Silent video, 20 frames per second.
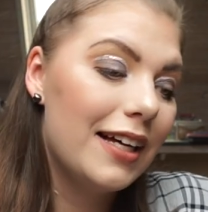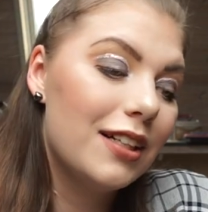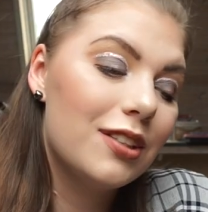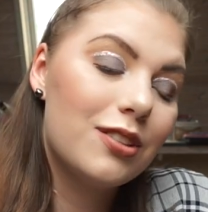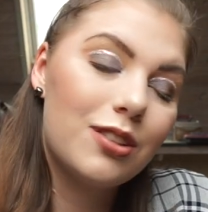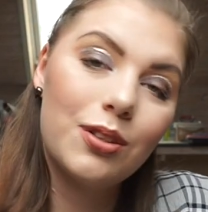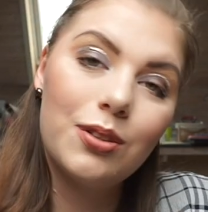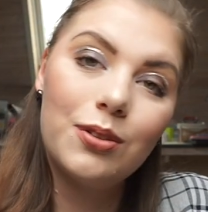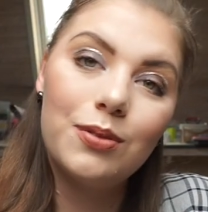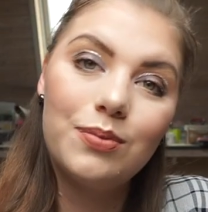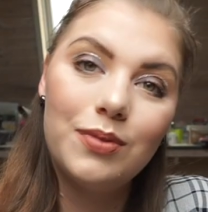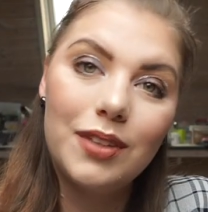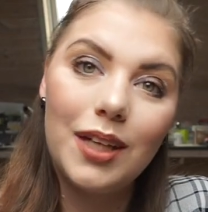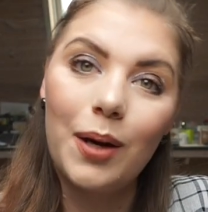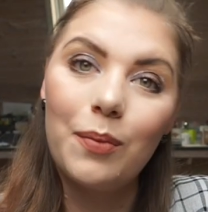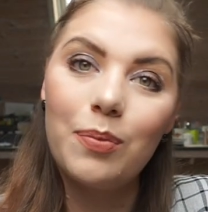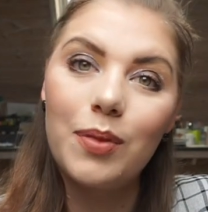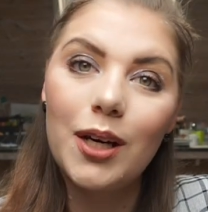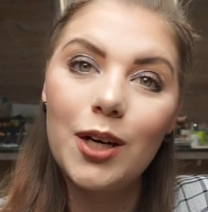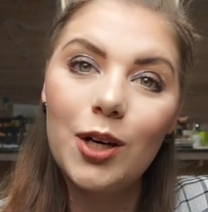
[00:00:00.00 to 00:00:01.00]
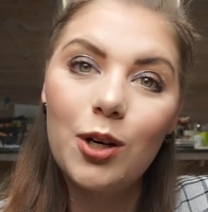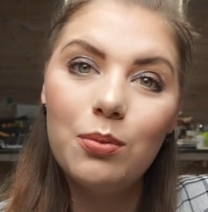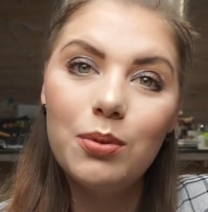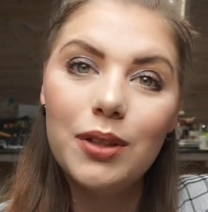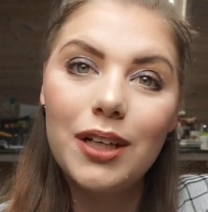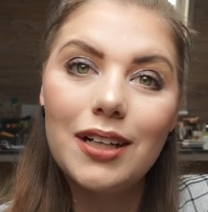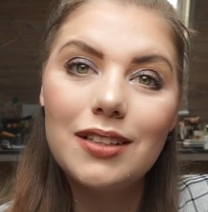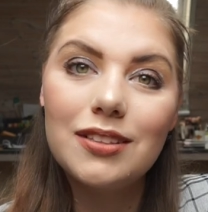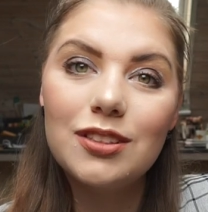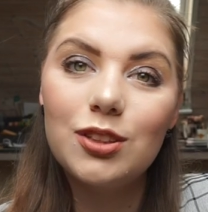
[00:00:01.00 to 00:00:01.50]
So yeah, I hope
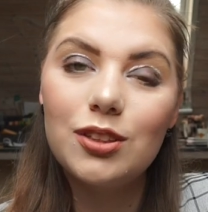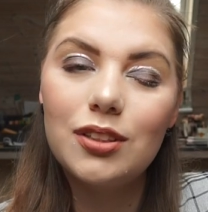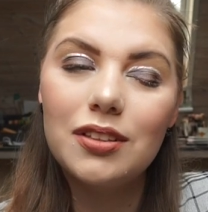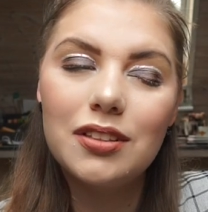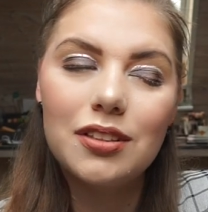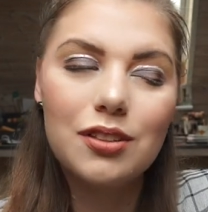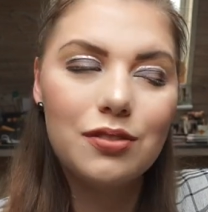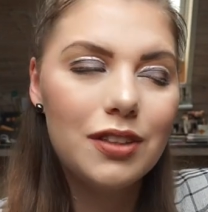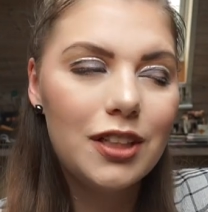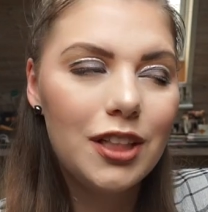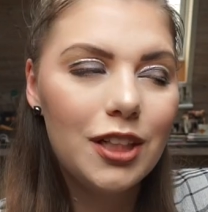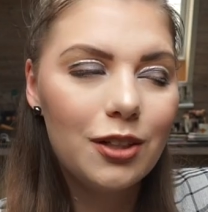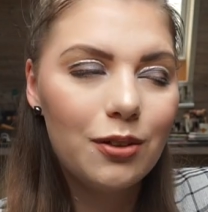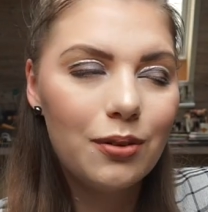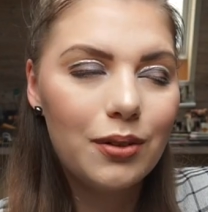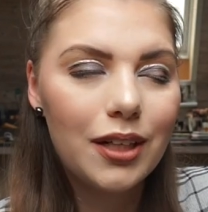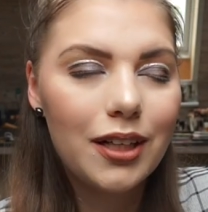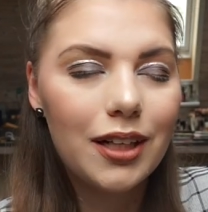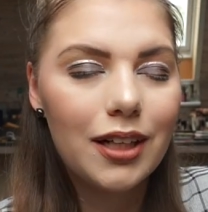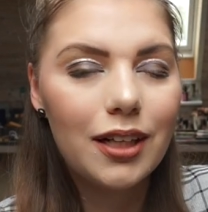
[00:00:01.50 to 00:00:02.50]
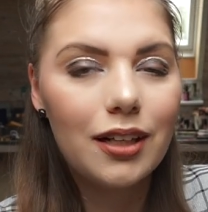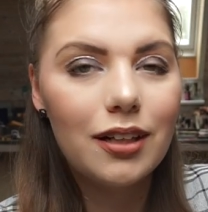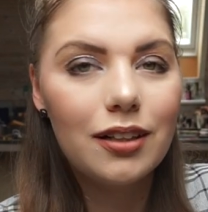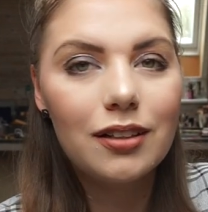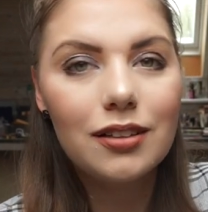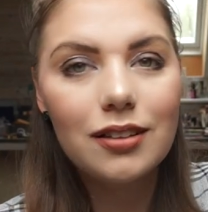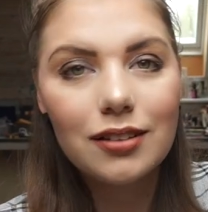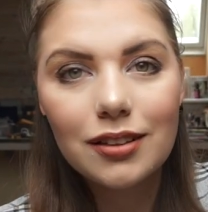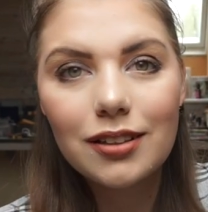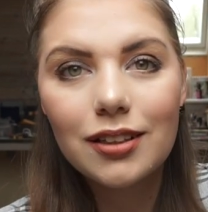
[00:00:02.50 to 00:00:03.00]
you guys enjoyed this video and
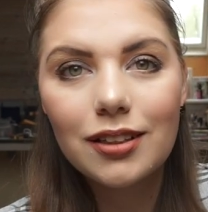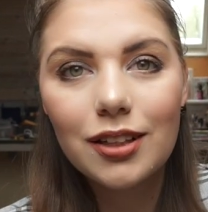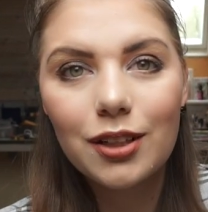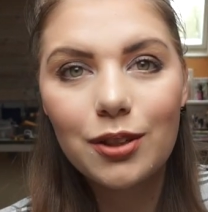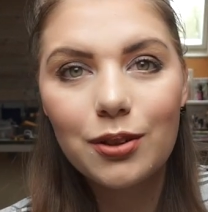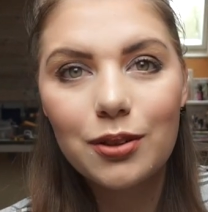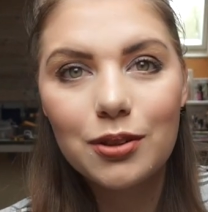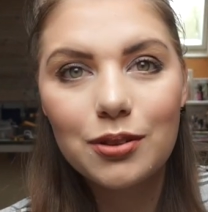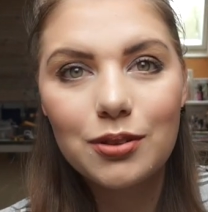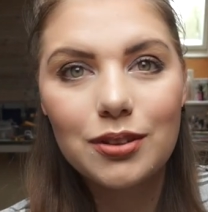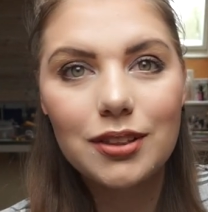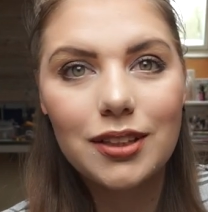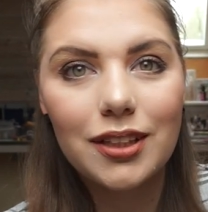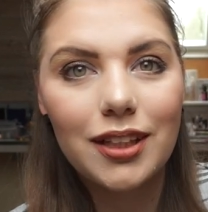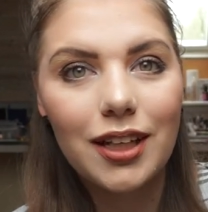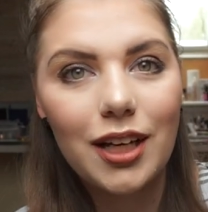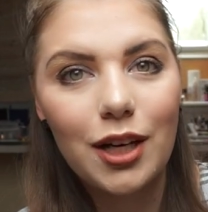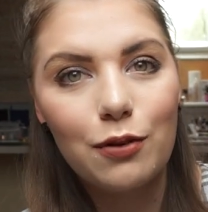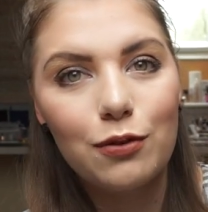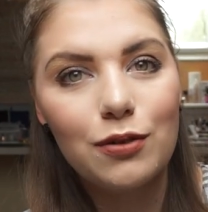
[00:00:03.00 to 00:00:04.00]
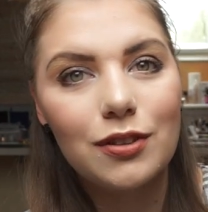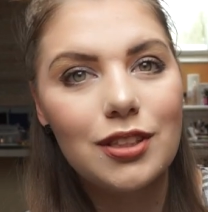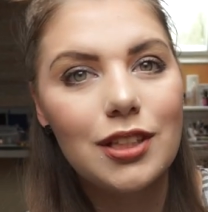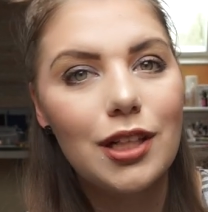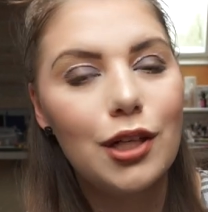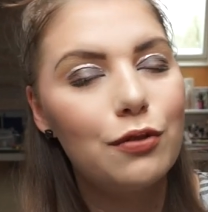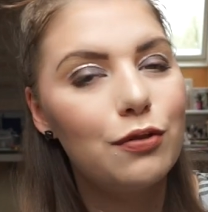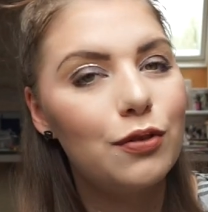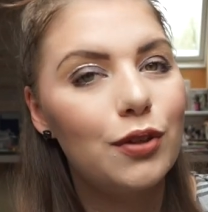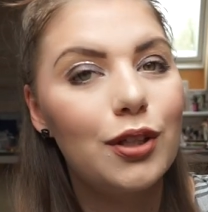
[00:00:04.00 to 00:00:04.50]
are going to take care of
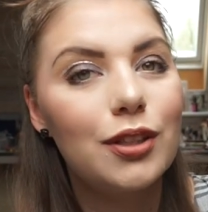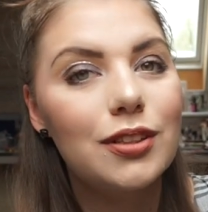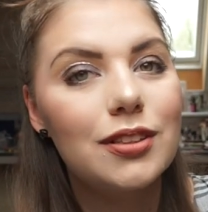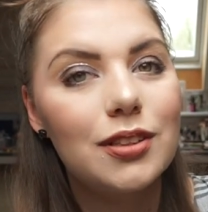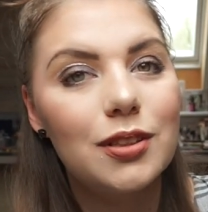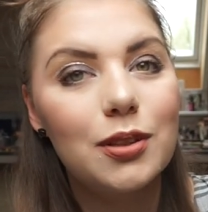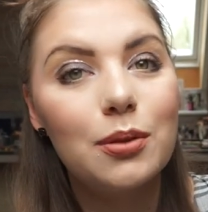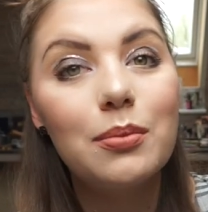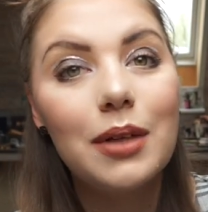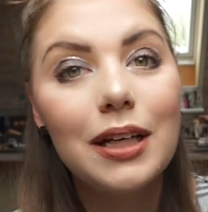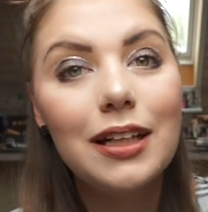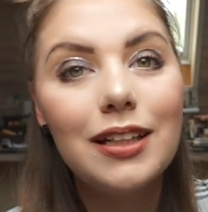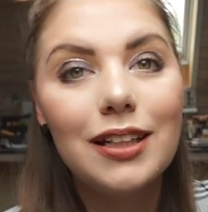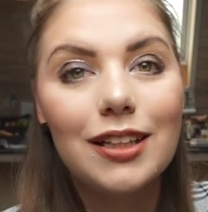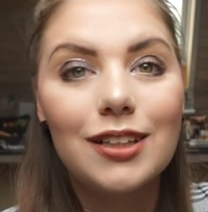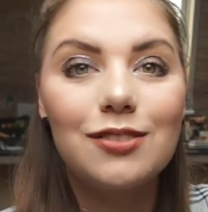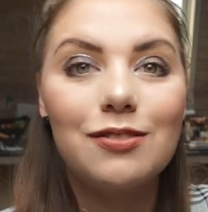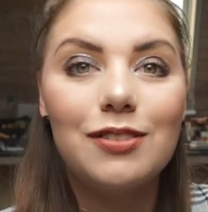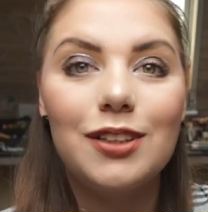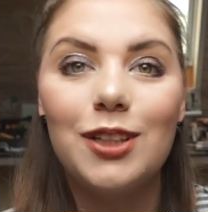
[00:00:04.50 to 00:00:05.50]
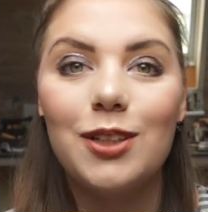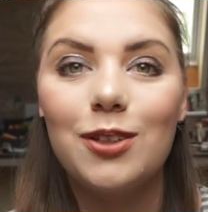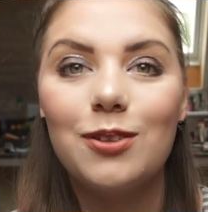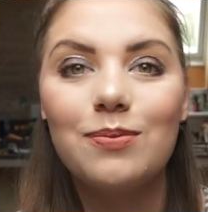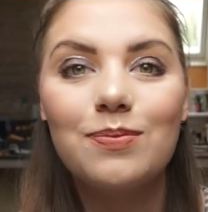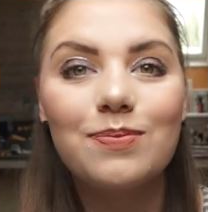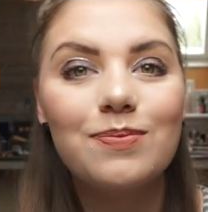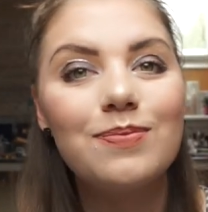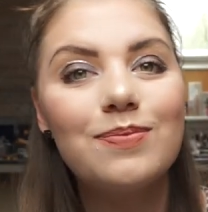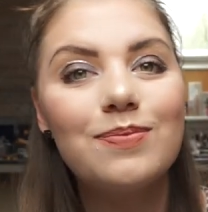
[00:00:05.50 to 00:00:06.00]
yourself until my next video.